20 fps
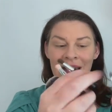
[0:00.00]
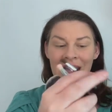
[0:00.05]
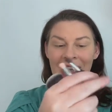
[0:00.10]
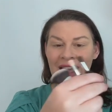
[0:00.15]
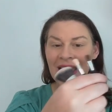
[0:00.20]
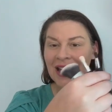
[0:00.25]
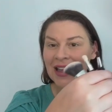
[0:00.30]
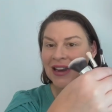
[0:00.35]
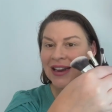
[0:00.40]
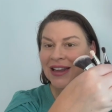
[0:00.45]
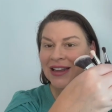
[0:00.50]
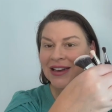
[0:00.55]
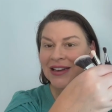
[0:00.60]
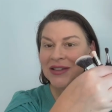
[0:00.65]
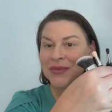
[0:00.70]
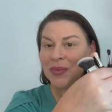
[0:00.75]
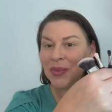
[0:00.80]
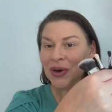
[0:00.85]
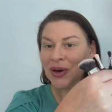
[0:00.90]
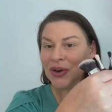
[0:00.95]
and it
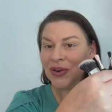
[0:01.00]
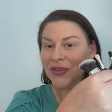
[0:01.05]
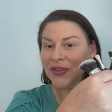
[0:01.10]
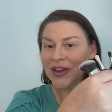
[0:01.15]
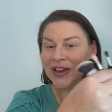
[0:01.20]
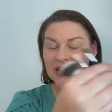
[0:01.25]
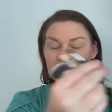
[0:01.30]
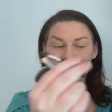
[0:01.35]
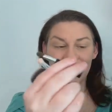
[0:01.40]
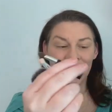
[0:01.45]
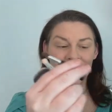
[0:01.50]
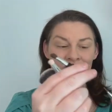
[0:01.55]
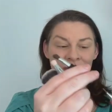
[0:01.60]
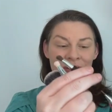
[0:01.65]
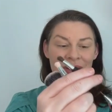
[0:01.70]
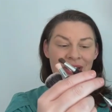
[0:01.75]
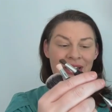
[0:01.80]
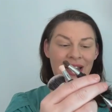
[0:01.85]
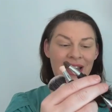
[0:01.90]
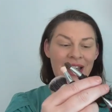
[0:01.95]
is perfect for
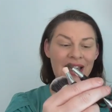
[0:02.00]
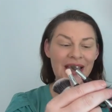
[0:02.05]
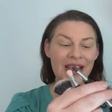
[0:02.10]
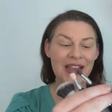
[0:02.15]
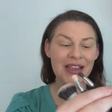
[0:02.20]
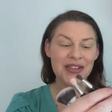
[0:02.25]
every day.